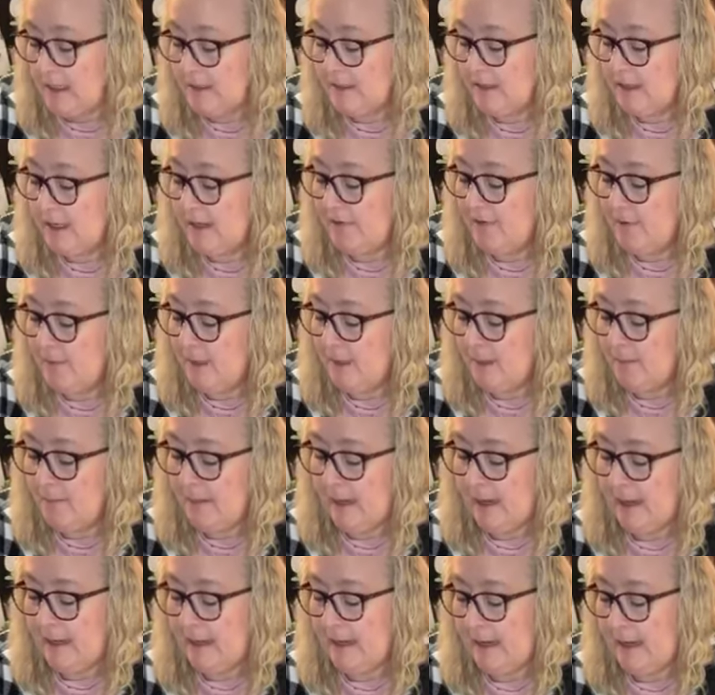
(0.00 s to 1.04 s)
That's enough about
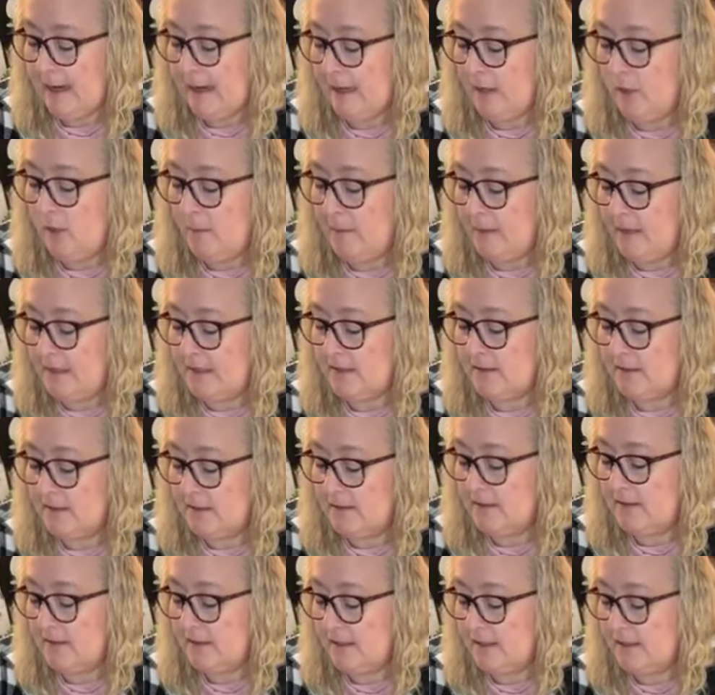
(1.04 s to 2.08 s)
my ailments.
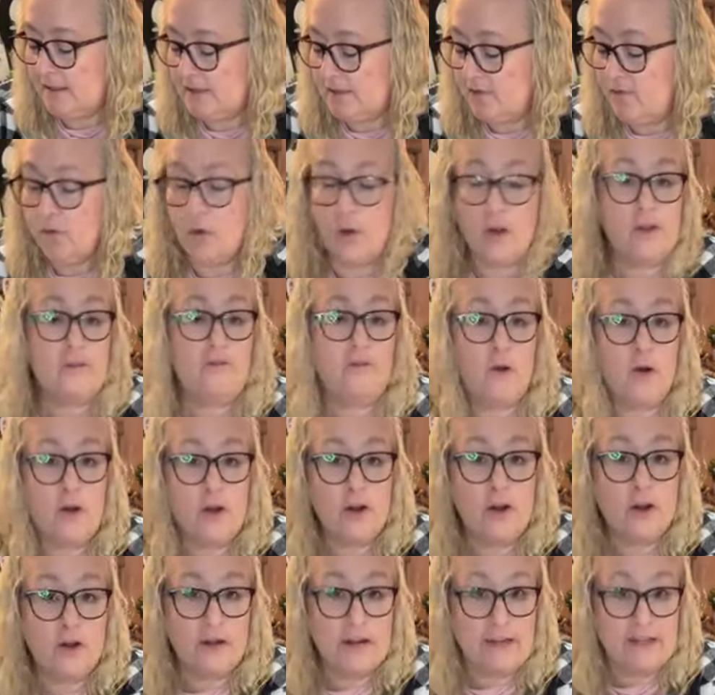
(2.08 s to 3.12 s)
Let's see, it's
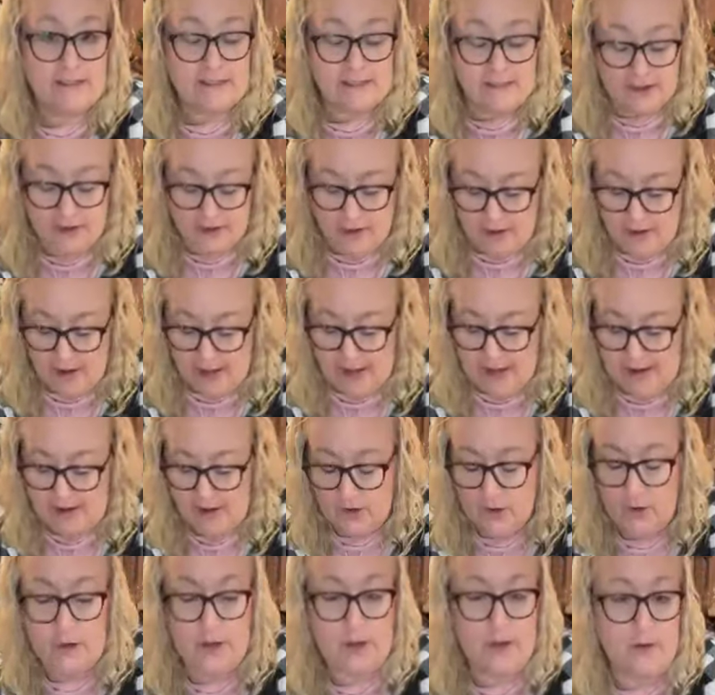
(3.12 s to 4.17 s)
44 degrees here in
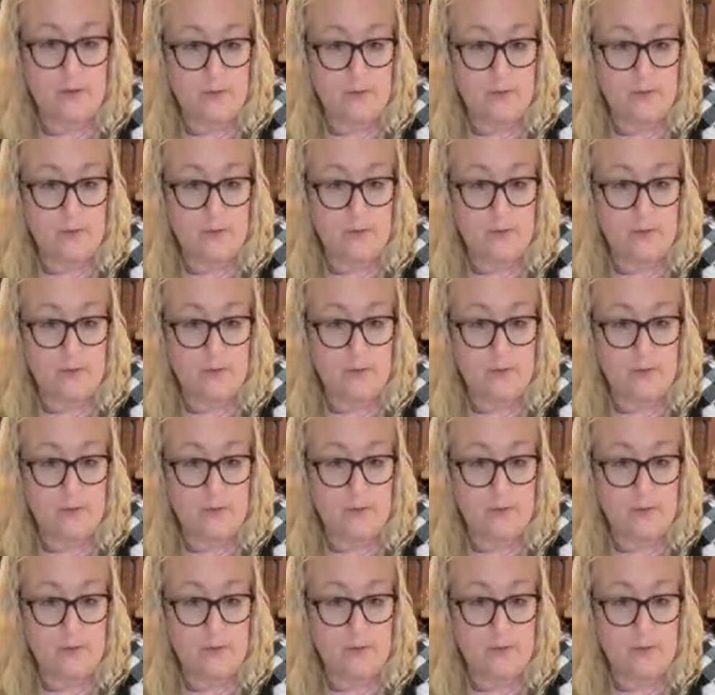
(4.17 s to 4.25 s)
Ohio.